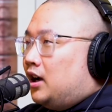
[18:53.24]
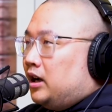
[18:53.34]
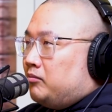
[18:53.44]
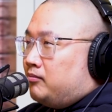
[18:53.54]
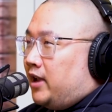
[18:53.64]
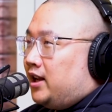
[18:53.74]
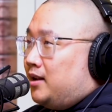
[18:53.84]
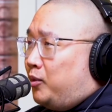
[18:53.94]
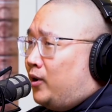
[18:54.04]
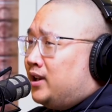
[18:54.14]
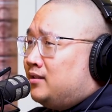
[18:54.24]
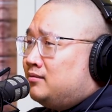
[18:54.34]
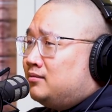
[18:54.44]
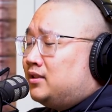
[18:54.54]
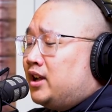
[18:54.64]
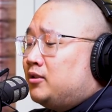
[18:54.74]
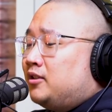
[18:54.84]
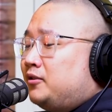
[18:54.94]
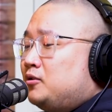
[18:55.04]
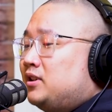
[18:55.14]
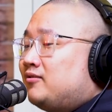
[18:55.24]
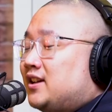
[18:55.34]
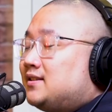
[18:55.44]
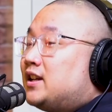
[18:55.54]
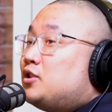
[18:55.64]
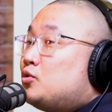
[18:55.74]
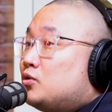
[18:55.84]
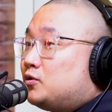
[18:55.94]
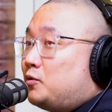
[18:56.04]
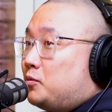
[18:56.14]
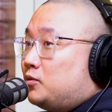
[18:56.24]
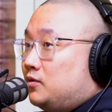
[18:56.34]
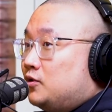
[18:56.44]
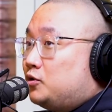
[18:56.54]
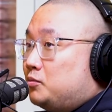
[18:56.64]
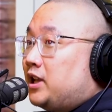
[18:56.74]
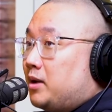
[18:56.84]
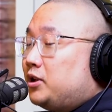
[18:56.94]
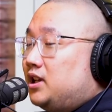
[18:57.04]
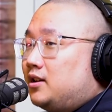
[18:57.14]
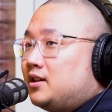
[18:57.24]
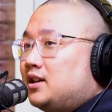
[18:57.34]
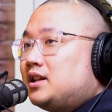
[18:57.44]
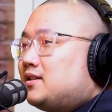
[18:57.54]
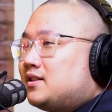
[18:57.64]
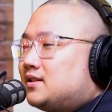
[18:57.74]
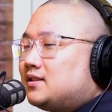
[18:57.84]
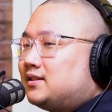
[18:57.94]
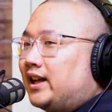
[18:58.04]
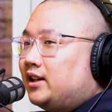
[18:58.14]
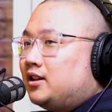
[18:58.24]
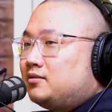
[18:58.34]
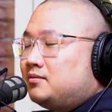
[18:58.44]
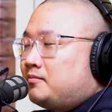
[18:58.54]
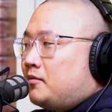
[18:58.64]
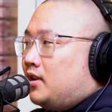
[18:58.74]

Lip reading: At that point, there were a few events that used to be happening, and then it just died down.